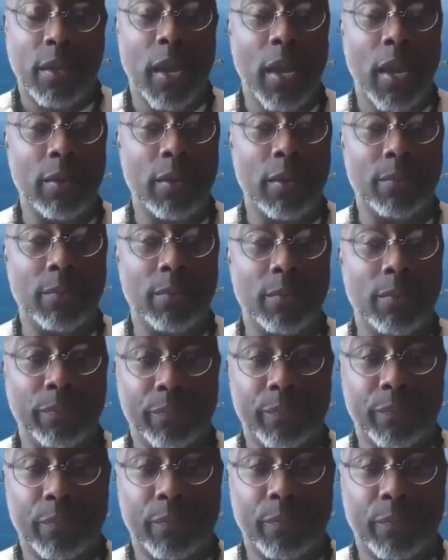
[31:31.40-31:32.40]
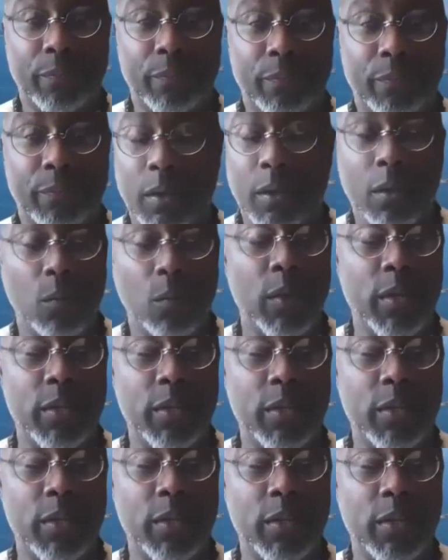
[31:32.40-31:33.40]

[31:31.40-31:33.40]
and we just need